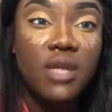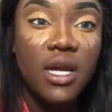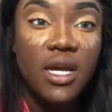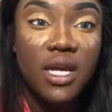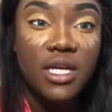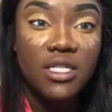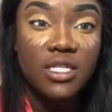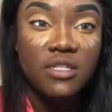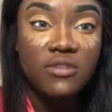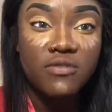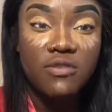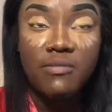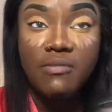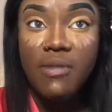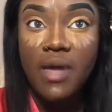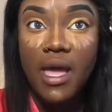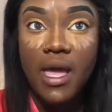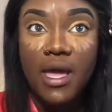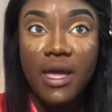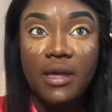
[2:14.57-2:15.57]
I got this
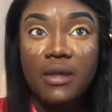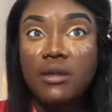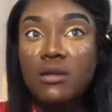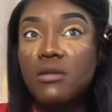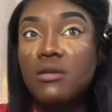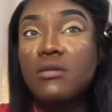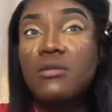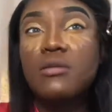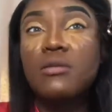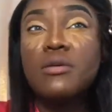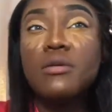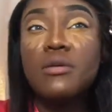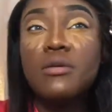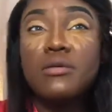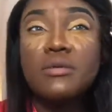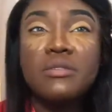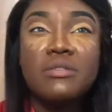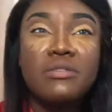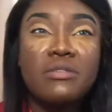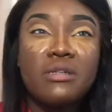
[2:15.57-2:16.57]
from MAC.
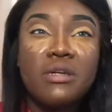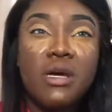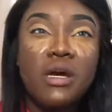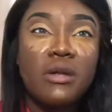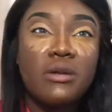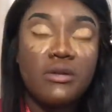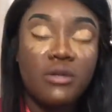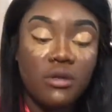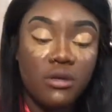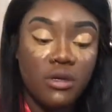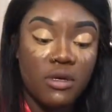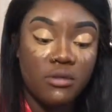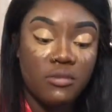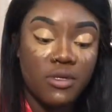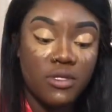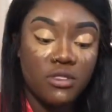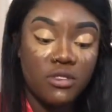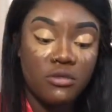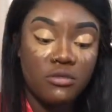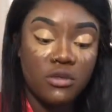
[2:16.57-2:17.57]
I don't know how
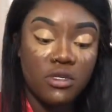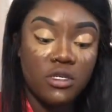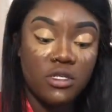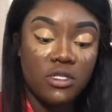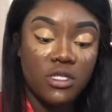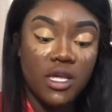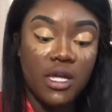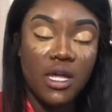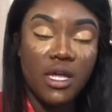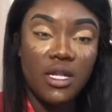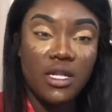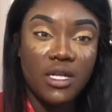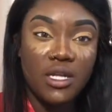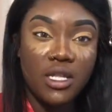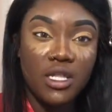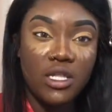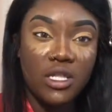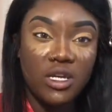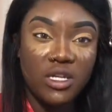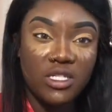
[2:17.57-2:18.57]
much it was. I got it
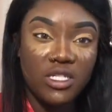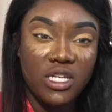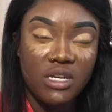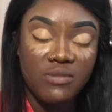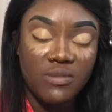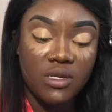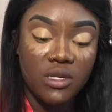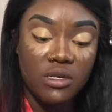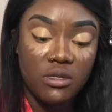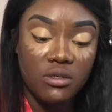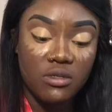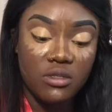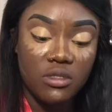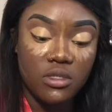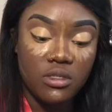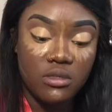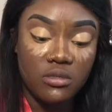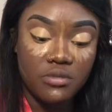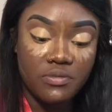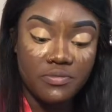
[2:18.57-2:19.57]
like a long time ago,
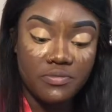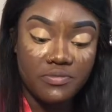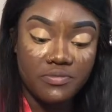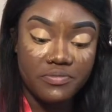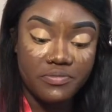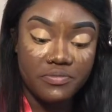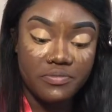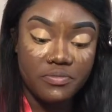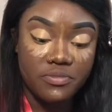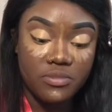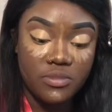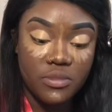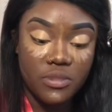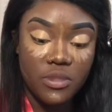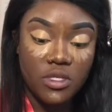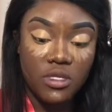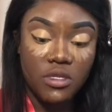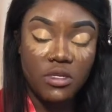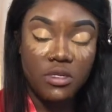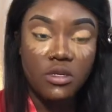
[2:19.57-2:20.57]
so
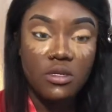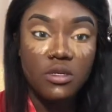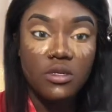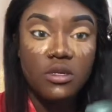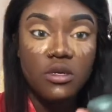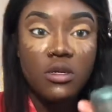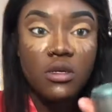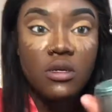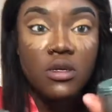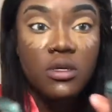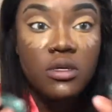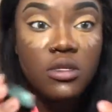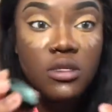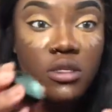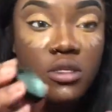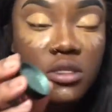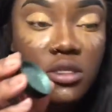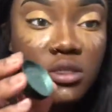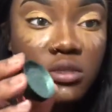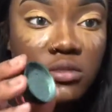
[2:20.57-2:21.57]
yeah.
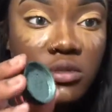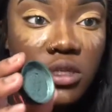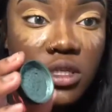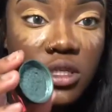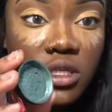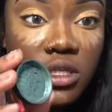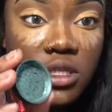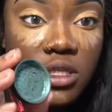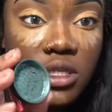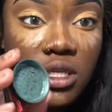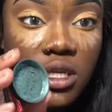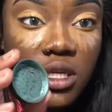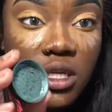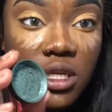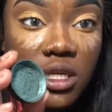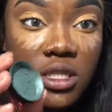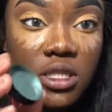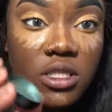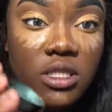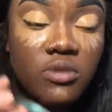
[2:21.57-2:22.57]
This is what it looks
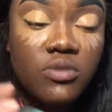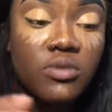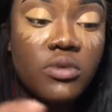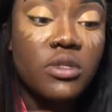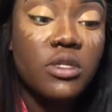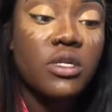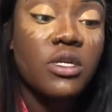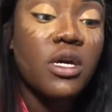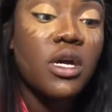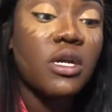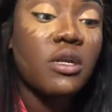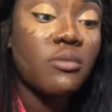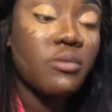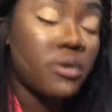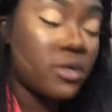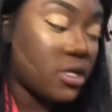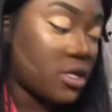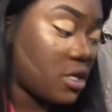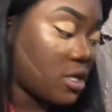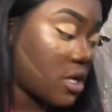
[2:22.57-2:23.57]
like. It's really kind of
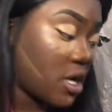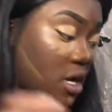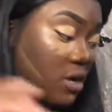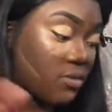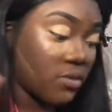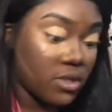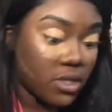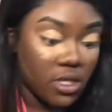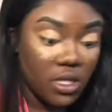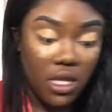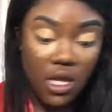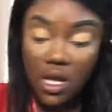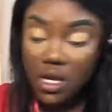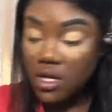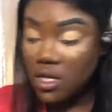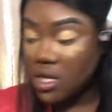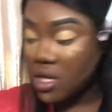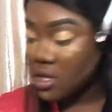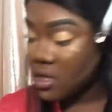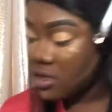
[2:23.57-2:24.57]
pretty. I really
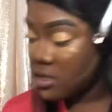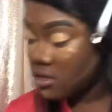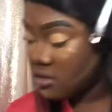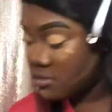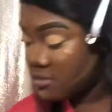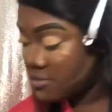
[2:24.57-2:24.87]
kind of like it.